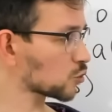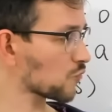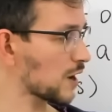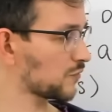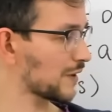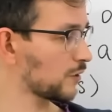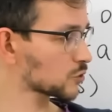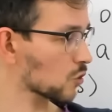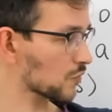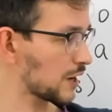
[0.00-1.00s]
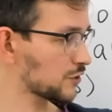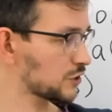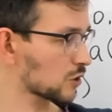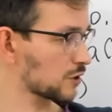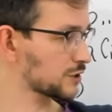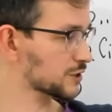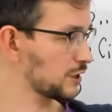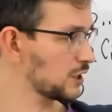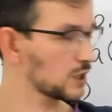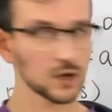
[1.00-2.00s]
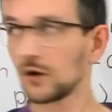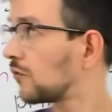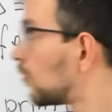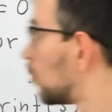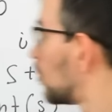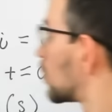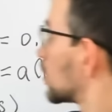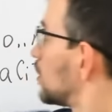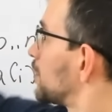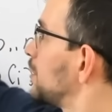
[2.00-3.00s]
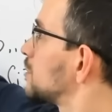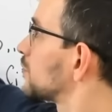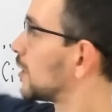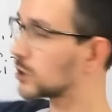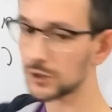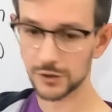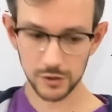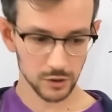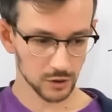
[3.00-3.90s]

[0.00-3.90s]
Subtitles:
to find values of n0 and c for these functions.